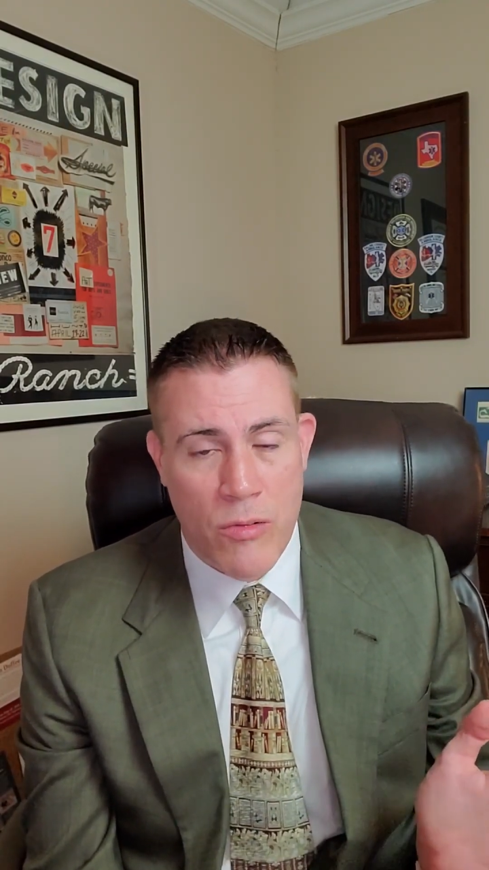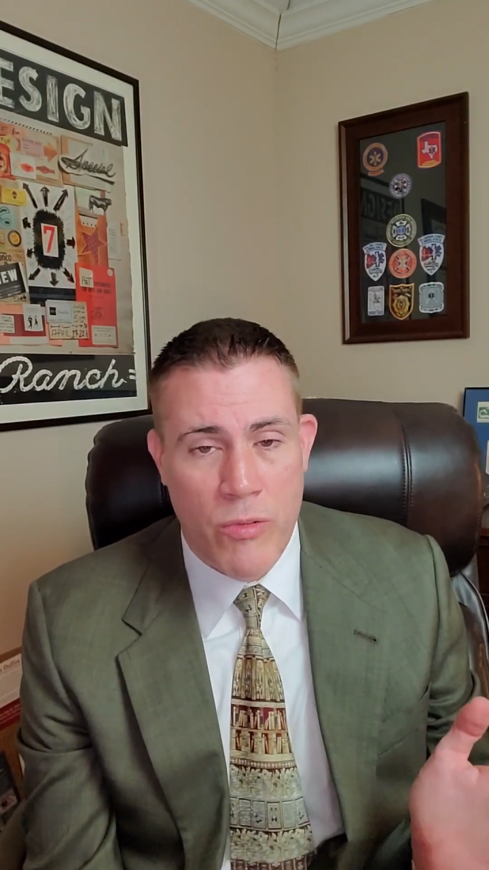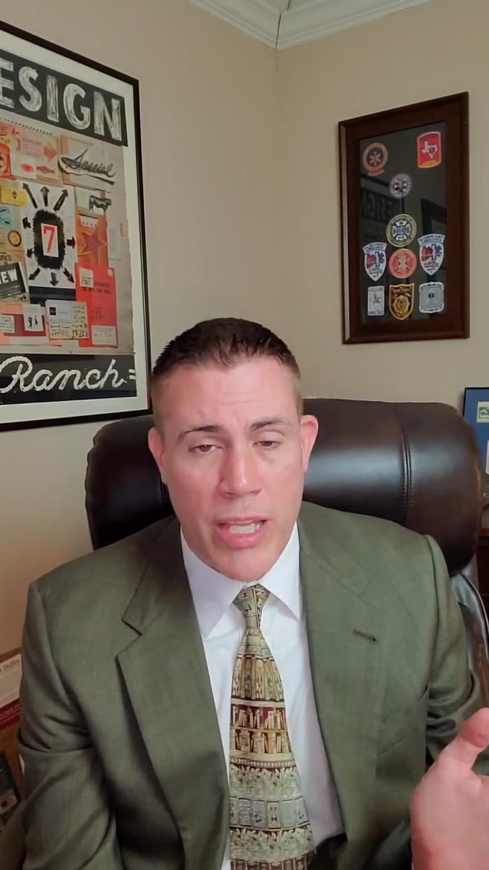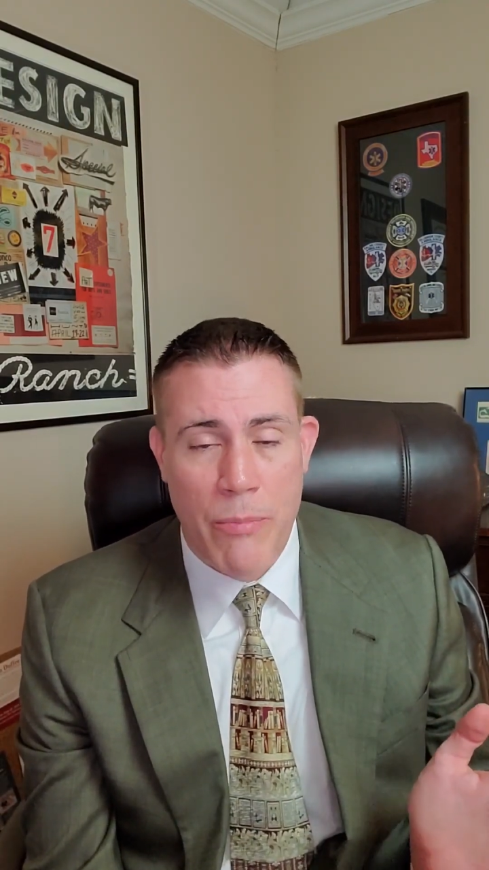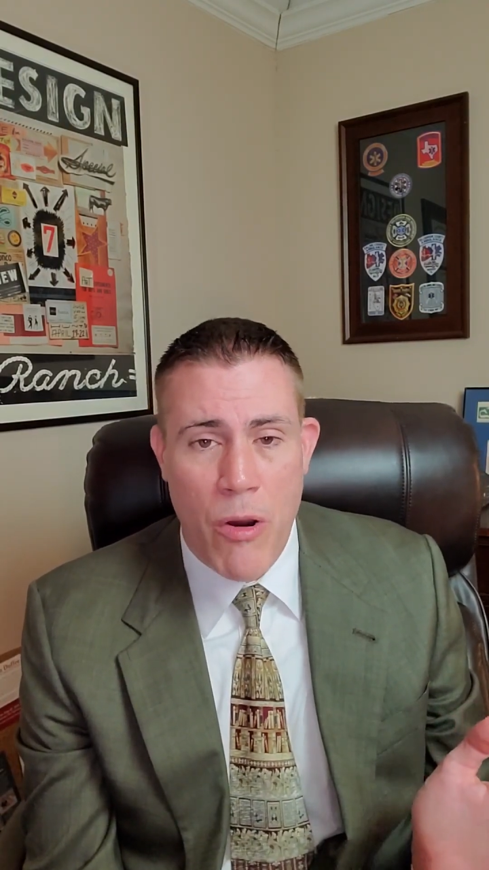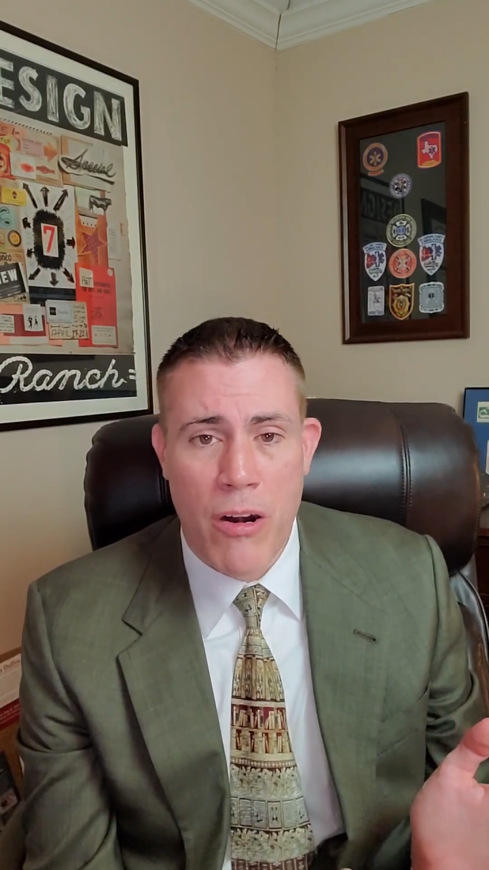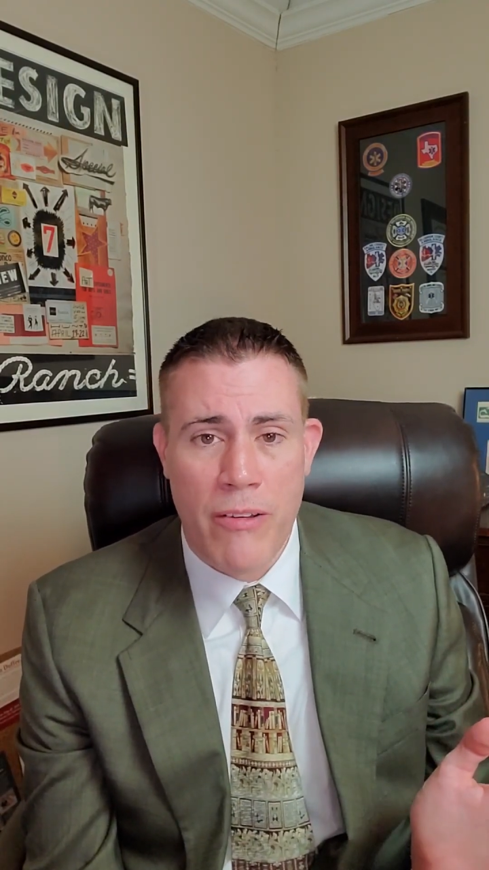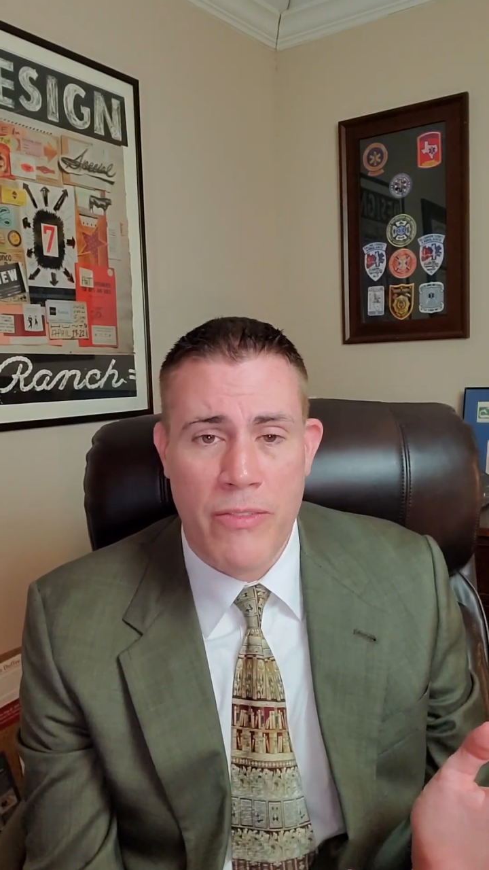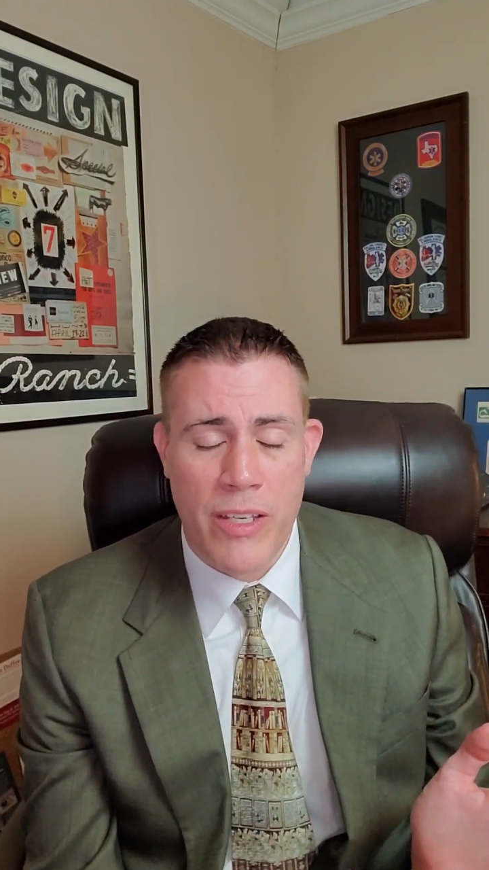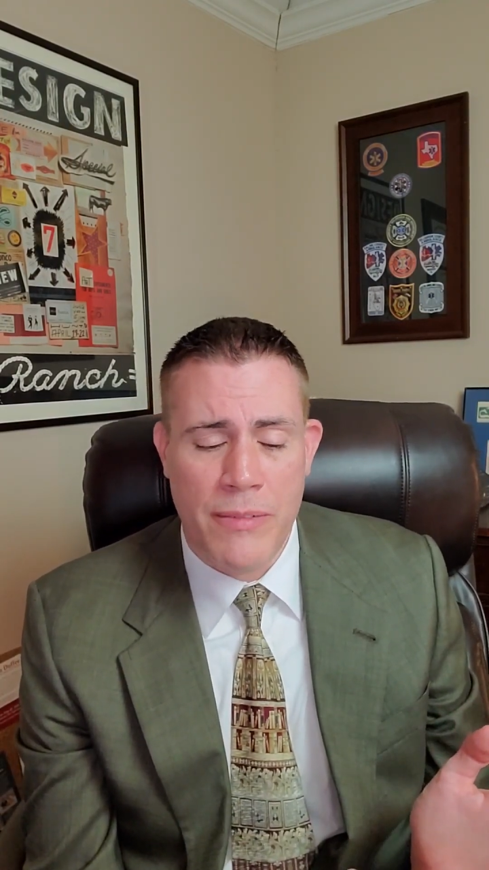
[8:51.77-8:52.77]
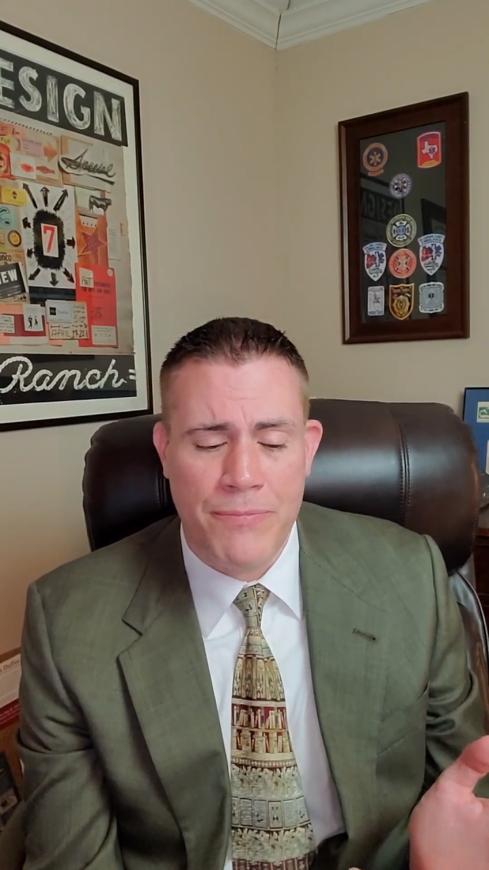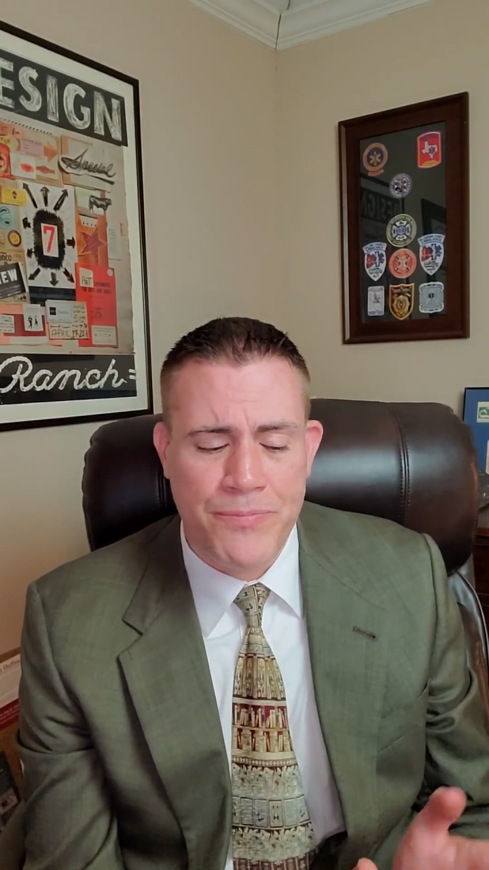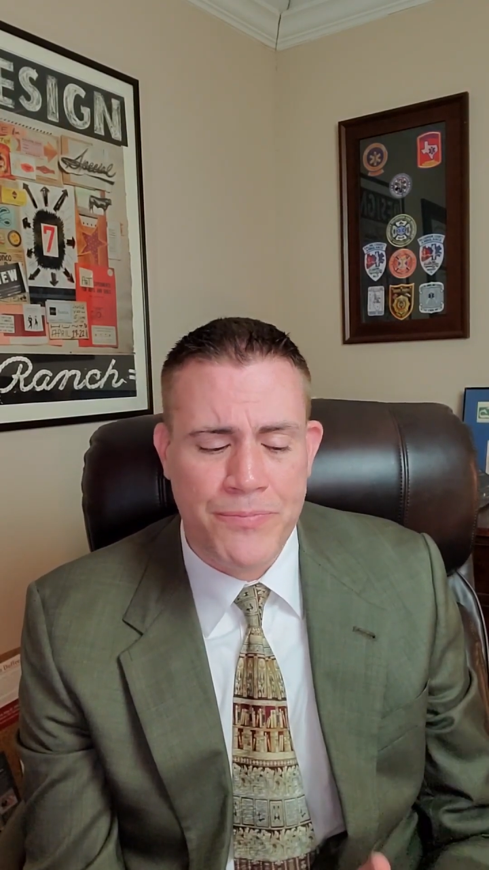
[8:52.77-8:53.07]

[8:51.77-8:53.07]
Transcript: really part of the